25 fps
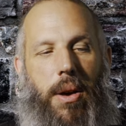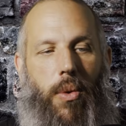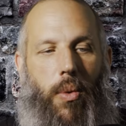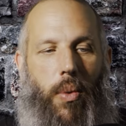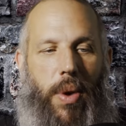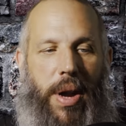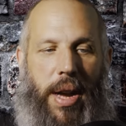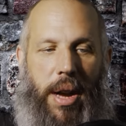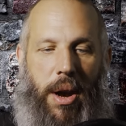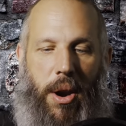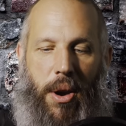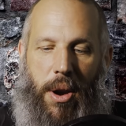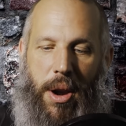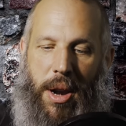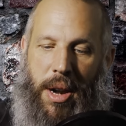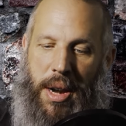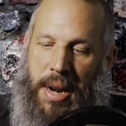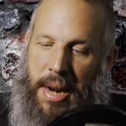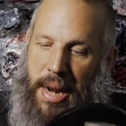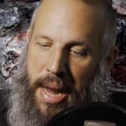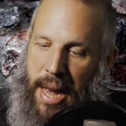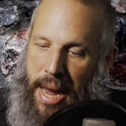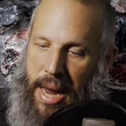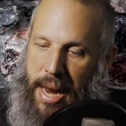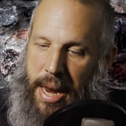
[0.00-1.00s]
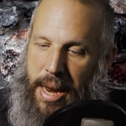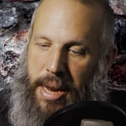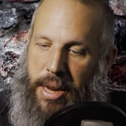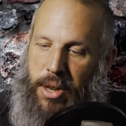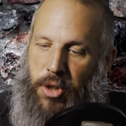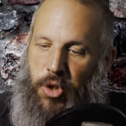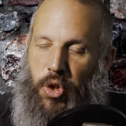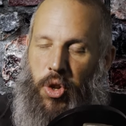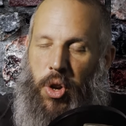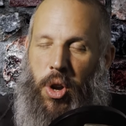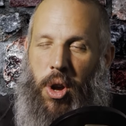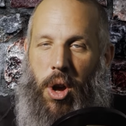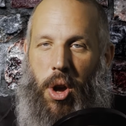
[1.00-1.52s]
We are in an
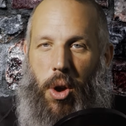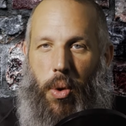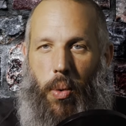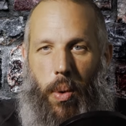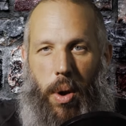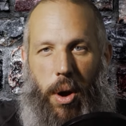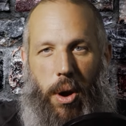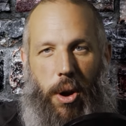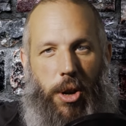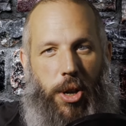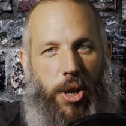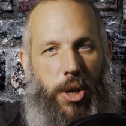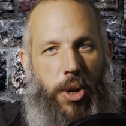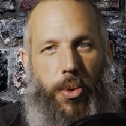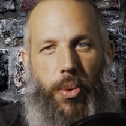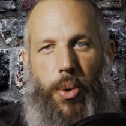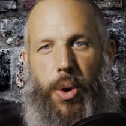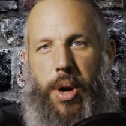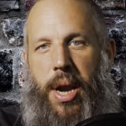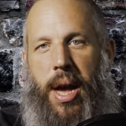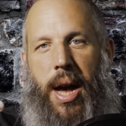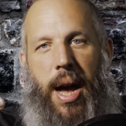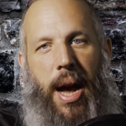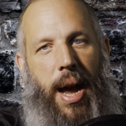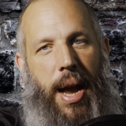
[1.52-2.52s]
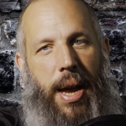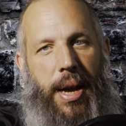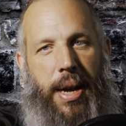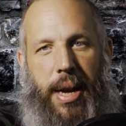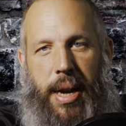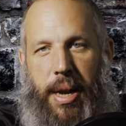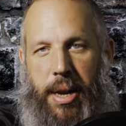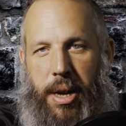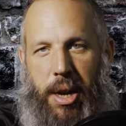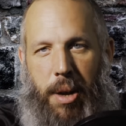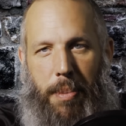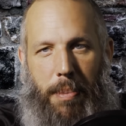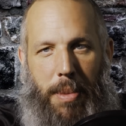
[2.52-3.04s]
age where you and I
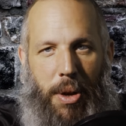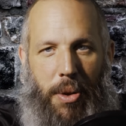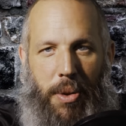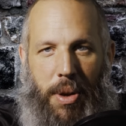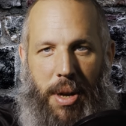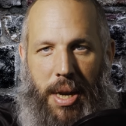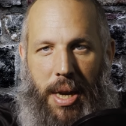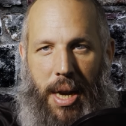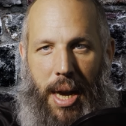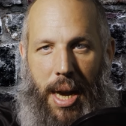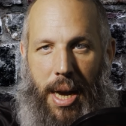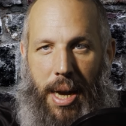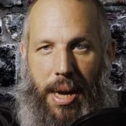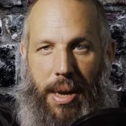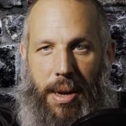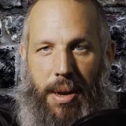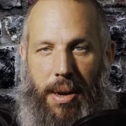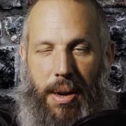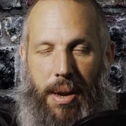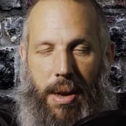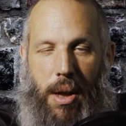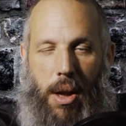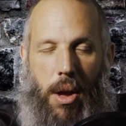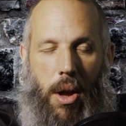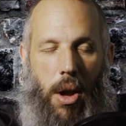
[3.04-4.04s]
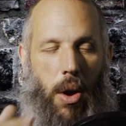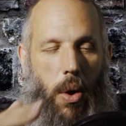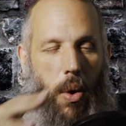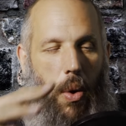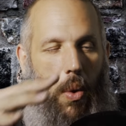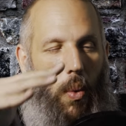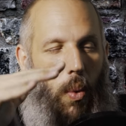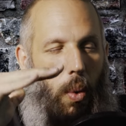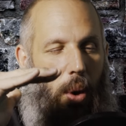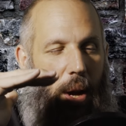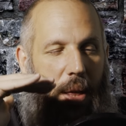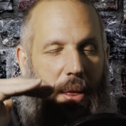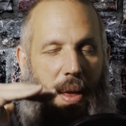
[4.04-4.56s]
can communicate
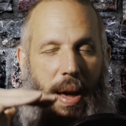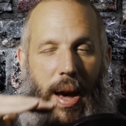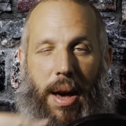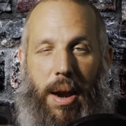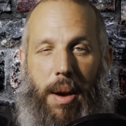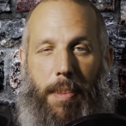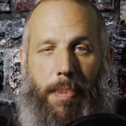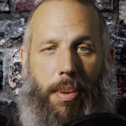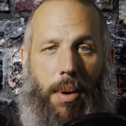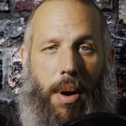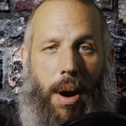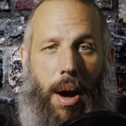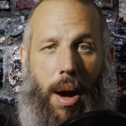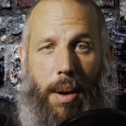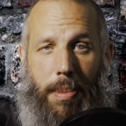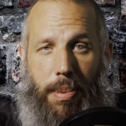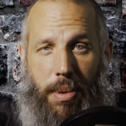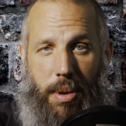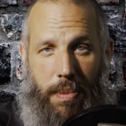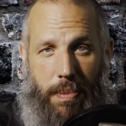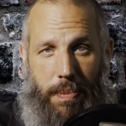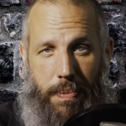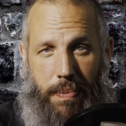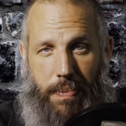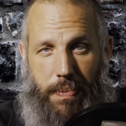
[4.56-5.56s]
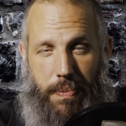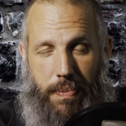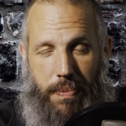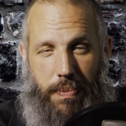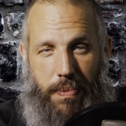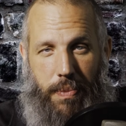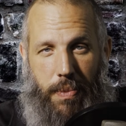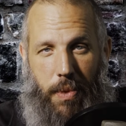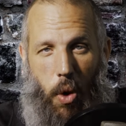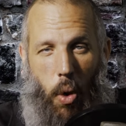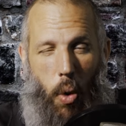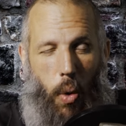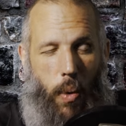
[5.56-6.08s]
without a problem
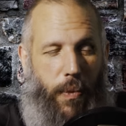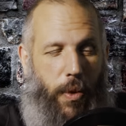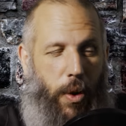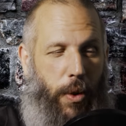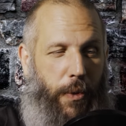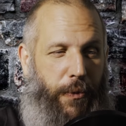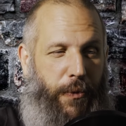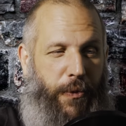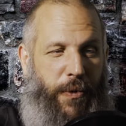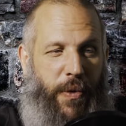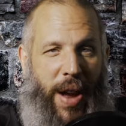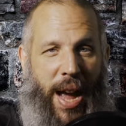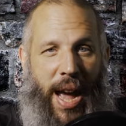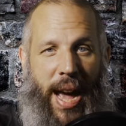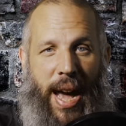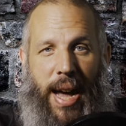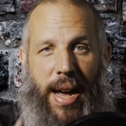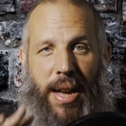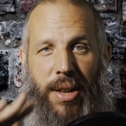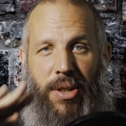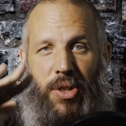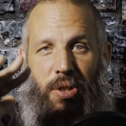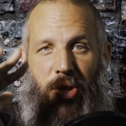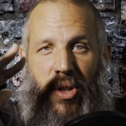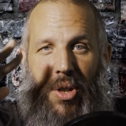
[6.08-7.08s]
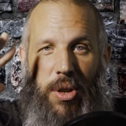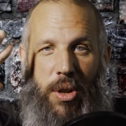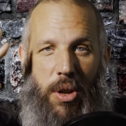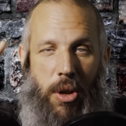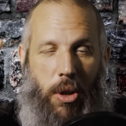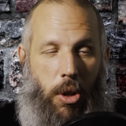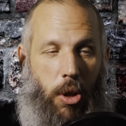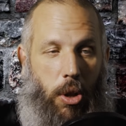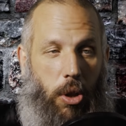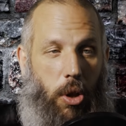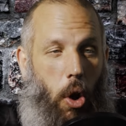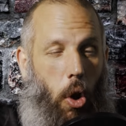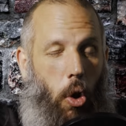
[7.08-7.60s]
over vast
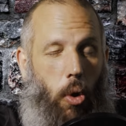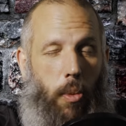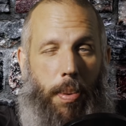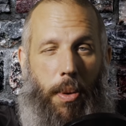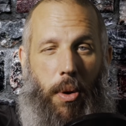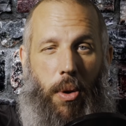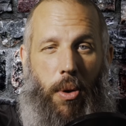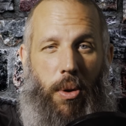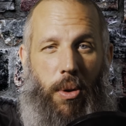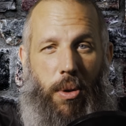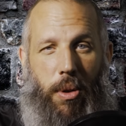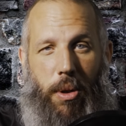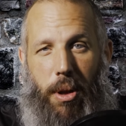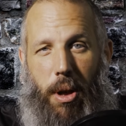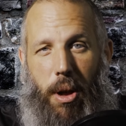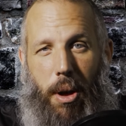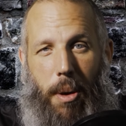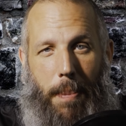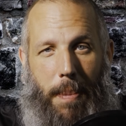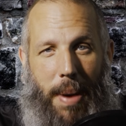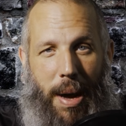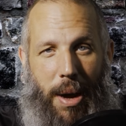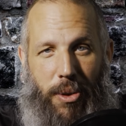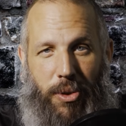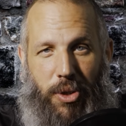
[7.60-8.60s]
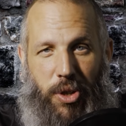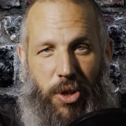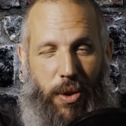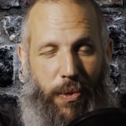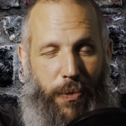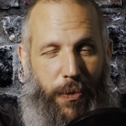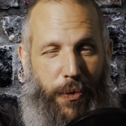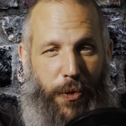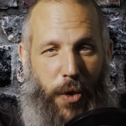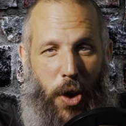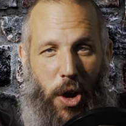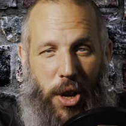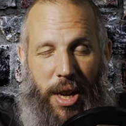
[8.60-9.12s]
global amounts
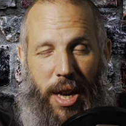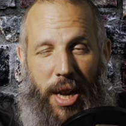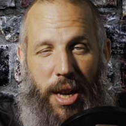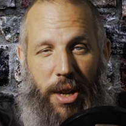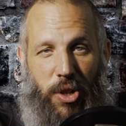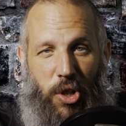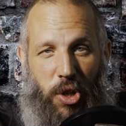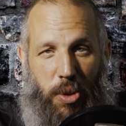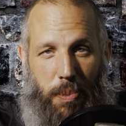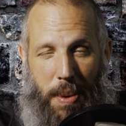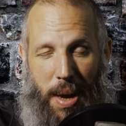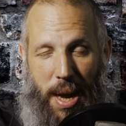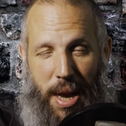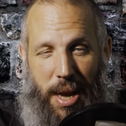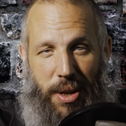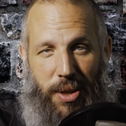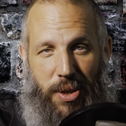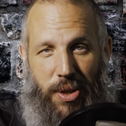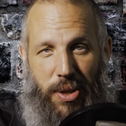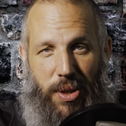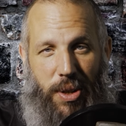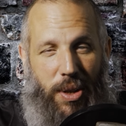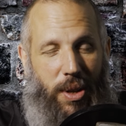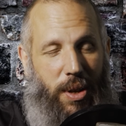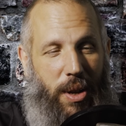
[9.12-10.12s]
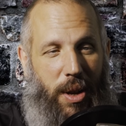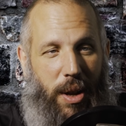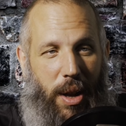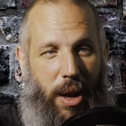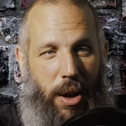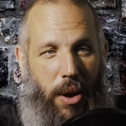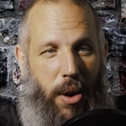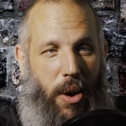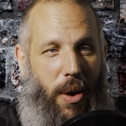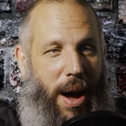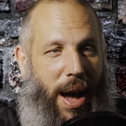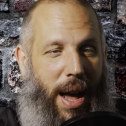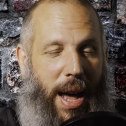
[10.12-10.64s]
of fucking space.
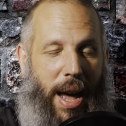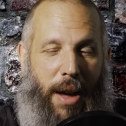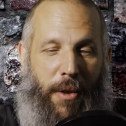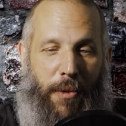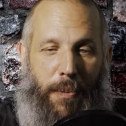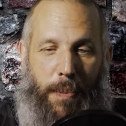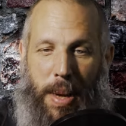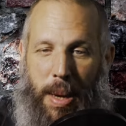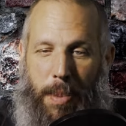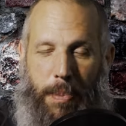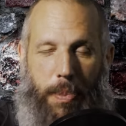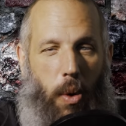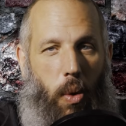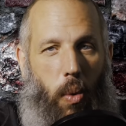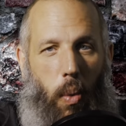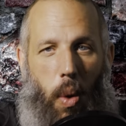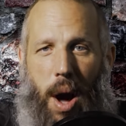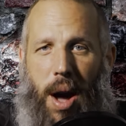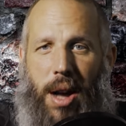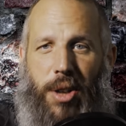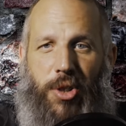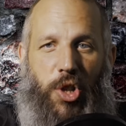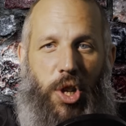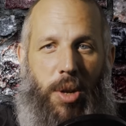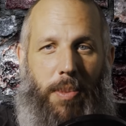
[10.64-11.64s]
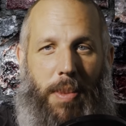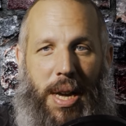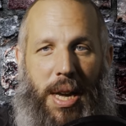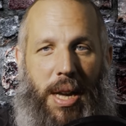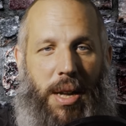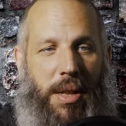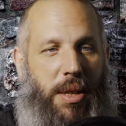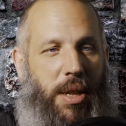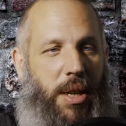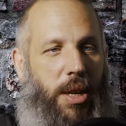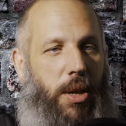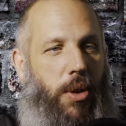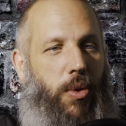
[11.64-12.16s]
You know, I have people watching
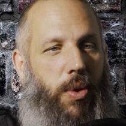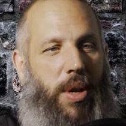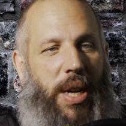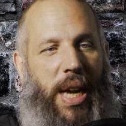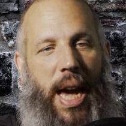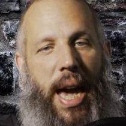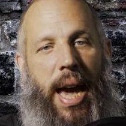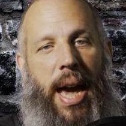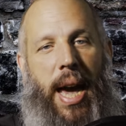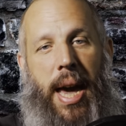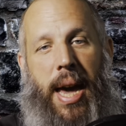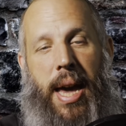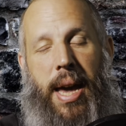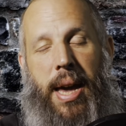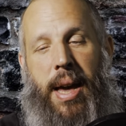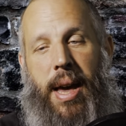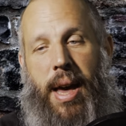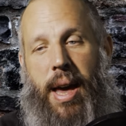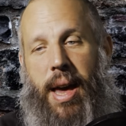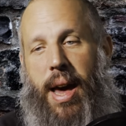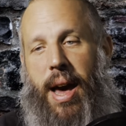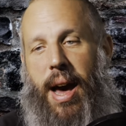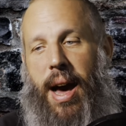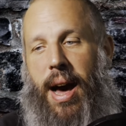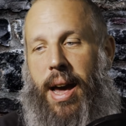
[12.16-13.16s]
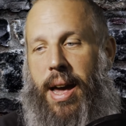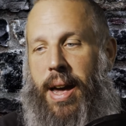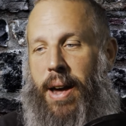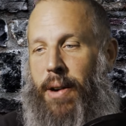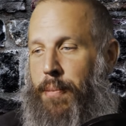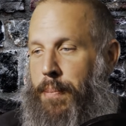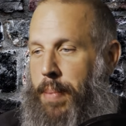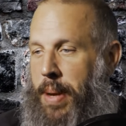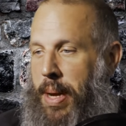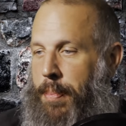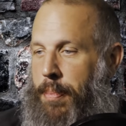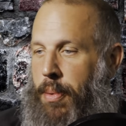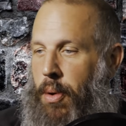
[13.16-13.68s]
me in the UK. I
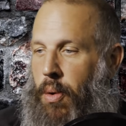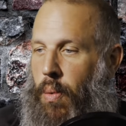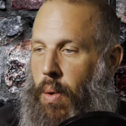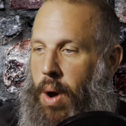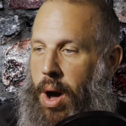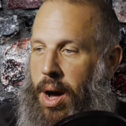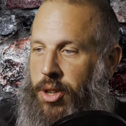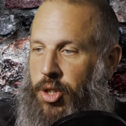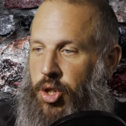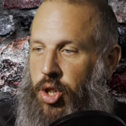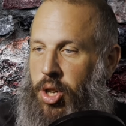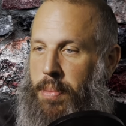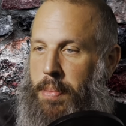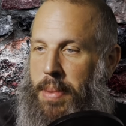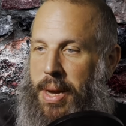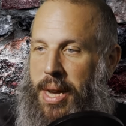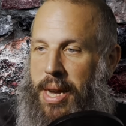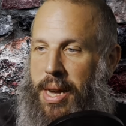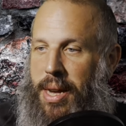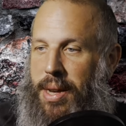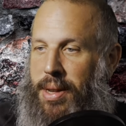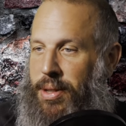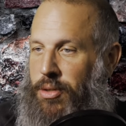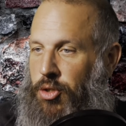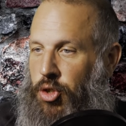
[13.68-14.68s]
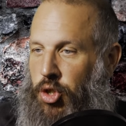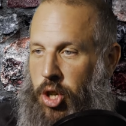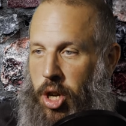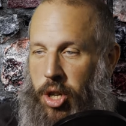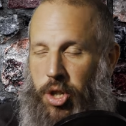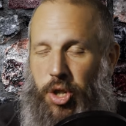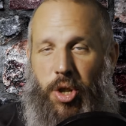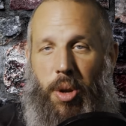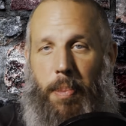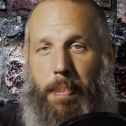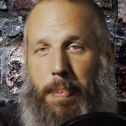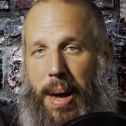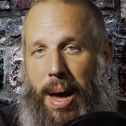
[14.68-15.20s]
have people watching me in
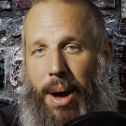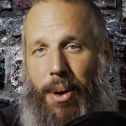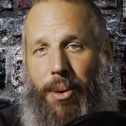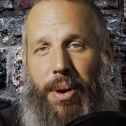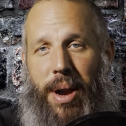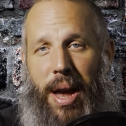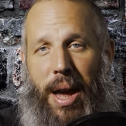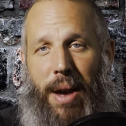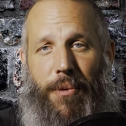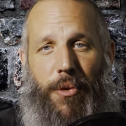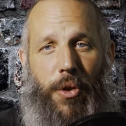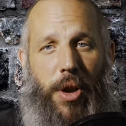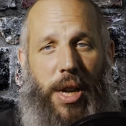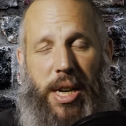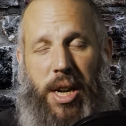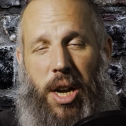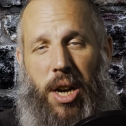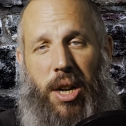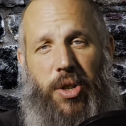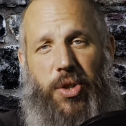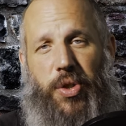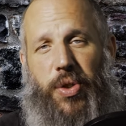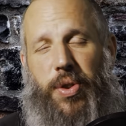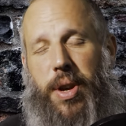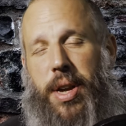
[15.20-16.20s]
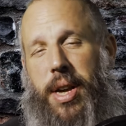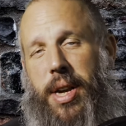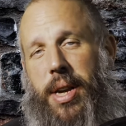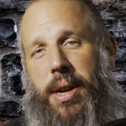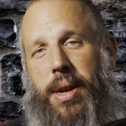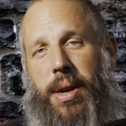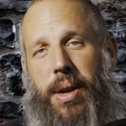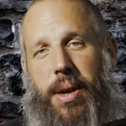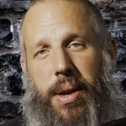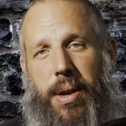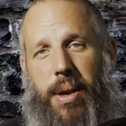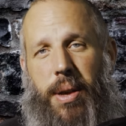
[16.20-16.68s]
just about every country.